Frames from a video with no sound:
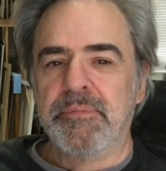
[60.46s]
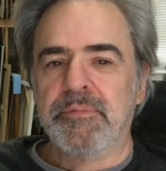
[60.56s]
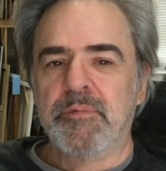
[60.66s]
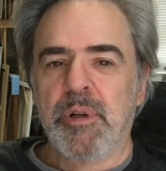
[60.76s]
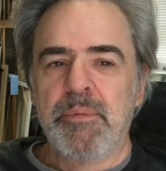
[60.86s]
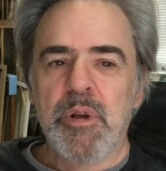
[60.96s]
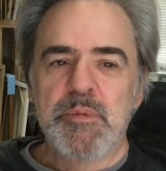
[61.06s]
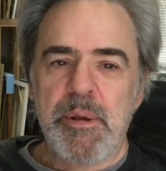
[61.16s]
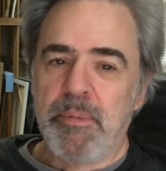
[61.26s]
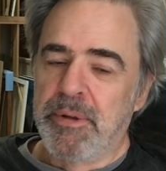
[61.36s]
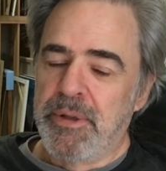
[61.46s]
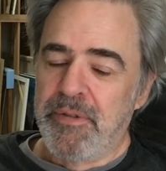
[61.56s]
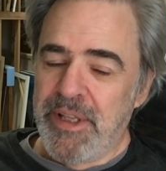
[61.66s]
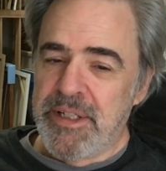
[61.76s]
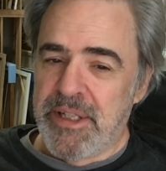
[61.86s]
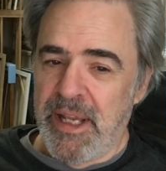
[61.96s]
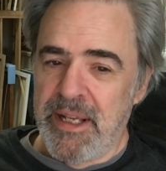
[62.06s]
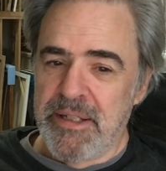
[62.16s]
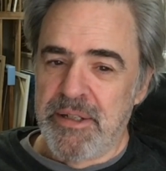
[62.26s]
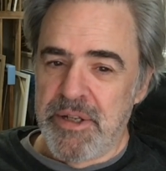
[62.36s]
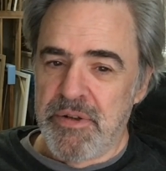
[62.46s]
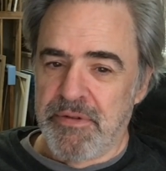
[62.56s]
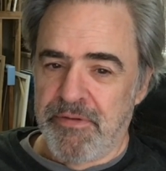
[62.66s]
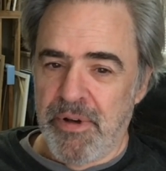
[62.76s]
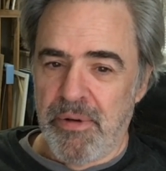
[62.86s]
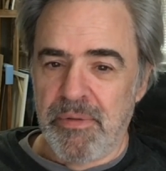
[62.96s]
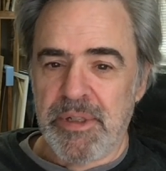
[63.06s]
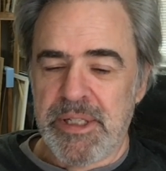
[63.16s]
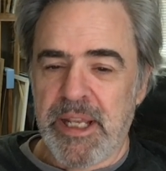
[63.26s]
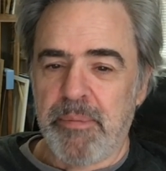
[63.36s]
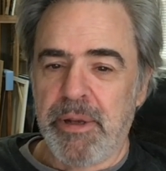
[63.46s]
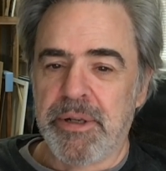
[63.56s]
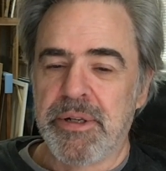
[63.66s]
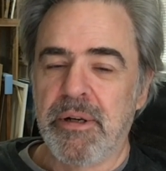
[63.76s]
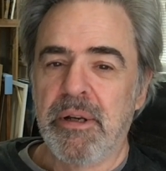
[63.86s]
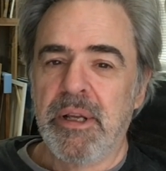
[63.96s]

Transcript: what most people do these days is use a phone to take a picture.